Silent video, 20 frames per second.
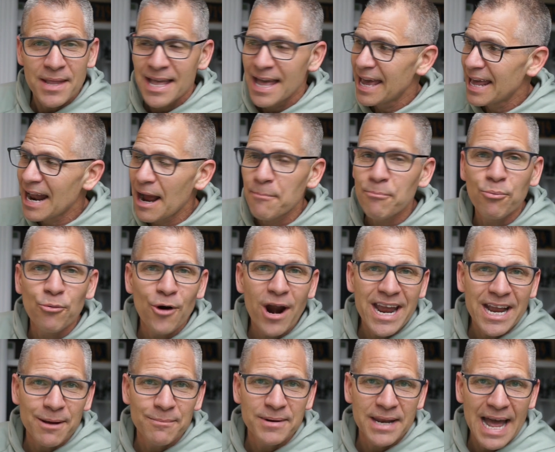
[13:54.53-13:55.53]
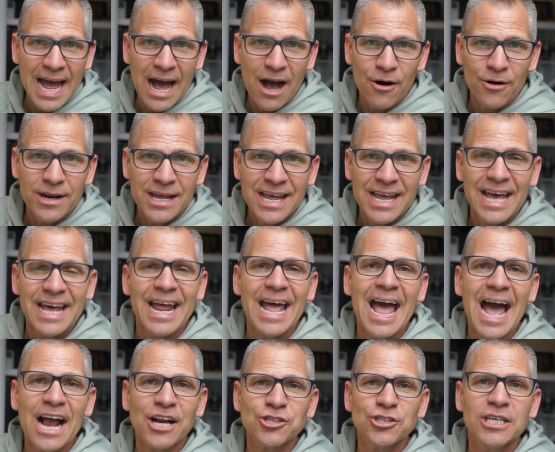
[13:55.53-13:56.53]
and I break them down, and I
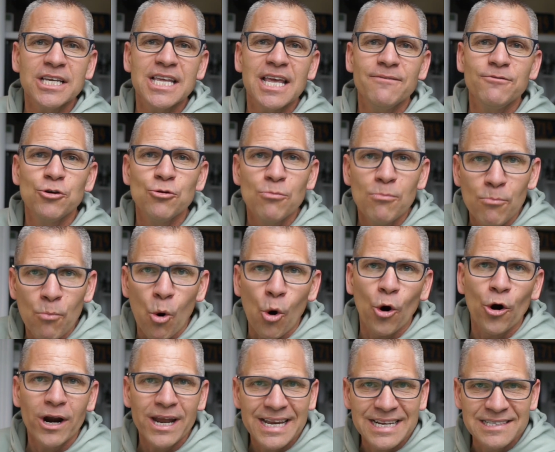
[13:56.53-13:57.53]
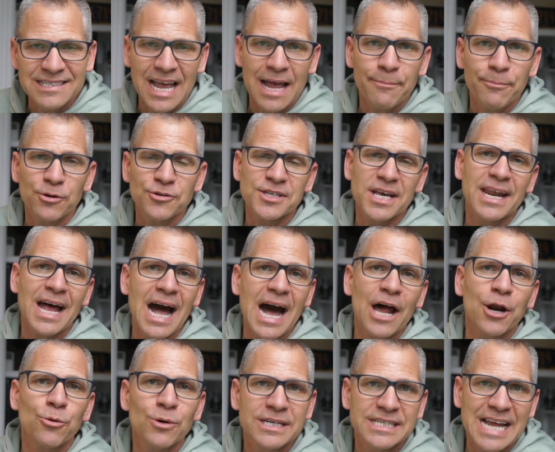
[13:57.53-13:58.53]
actually give you more examples on how
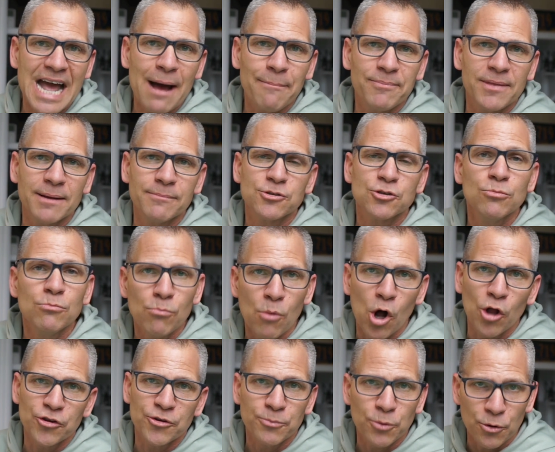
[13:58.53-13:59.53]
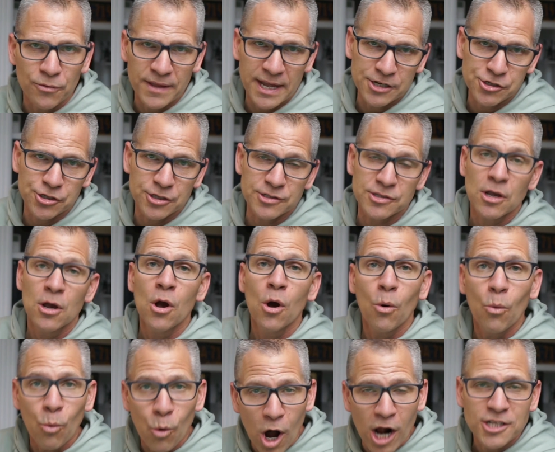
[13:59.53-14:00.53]
to adapt them to multiple niches.
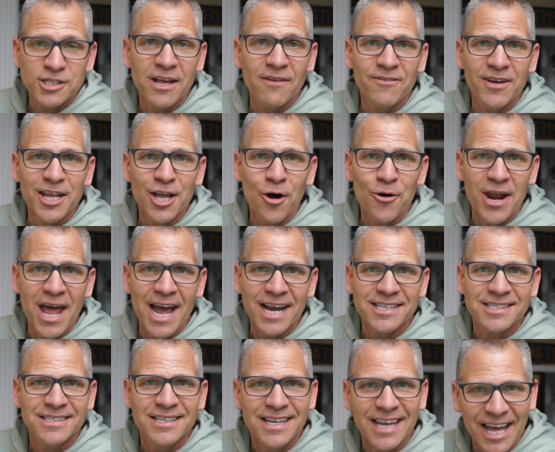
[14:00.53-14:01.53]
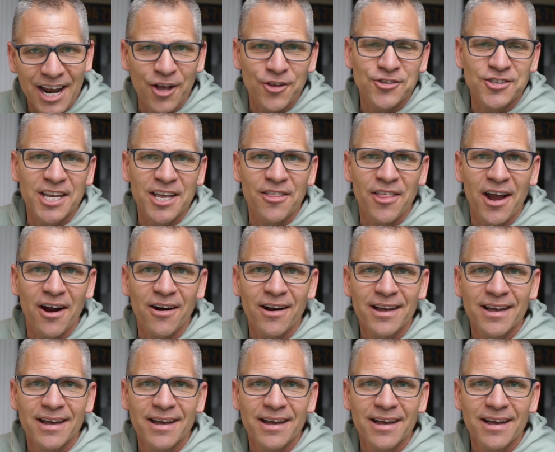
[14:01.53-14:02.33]
Watch that video next, and I'll see you there.